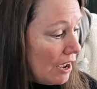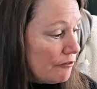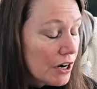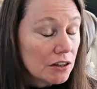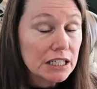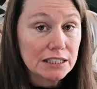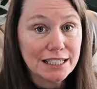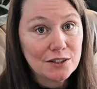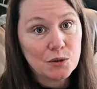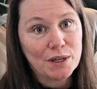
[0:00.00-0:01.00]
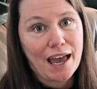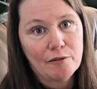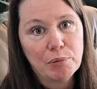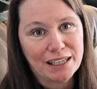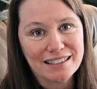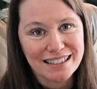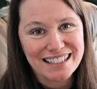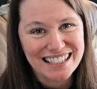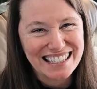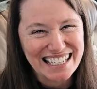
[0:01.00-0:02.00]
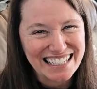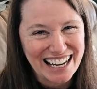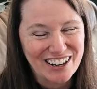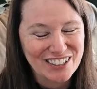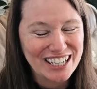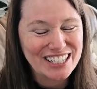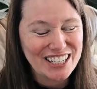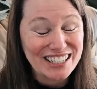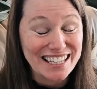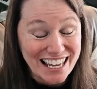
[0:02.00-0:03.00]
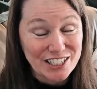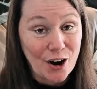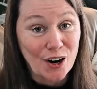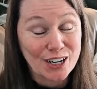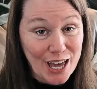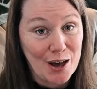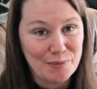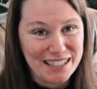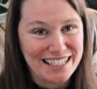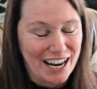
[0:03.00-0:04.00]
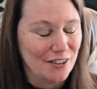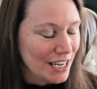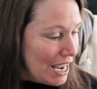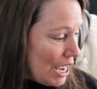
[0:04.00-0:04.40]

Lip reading: fairly clean so we have places to sit down, to set our cups down.